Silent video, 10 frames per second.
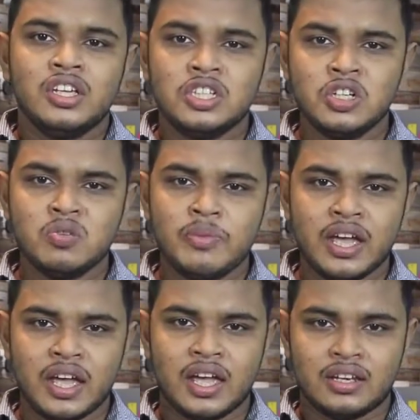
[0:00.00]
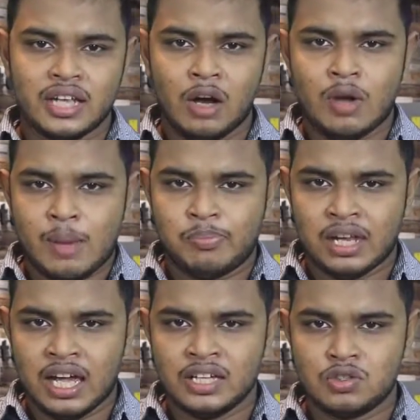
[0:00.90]
You may now
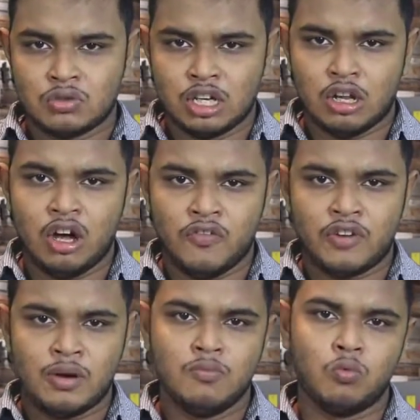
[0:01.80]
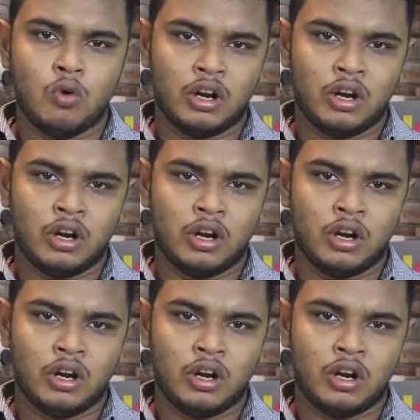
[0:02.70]
apply to a law firm,